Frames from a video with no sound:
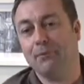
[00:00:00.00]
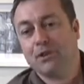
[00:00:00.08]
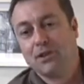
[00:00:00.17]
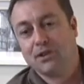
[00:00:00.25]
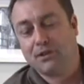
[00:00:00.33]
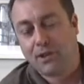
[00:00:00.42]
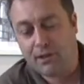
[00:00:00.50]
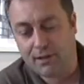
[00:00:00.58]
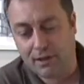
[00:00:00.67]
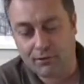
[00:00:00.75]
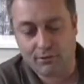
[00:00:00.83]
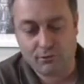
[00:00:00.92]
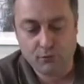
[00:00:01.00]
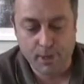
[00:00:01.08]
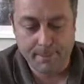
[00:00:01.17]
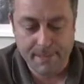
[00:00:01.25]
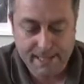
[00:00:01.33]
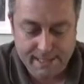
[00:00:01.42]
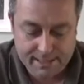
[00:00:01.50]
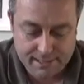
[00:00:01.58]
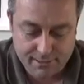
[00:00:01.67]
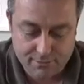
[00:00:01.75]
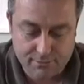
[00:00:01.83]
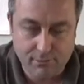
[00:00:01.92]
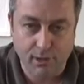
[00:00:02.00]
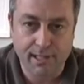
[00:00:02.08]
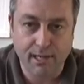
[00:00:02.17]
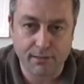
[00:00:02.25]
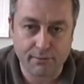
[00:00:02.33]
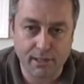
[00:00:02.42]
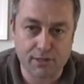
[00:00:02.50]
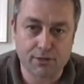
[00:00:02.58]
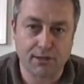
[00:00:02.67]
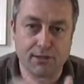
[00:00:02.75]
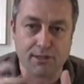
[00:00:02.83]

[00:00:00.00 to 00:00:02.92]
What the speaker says: which is, they're trying to make it, it's like Gary Vaynerchuk,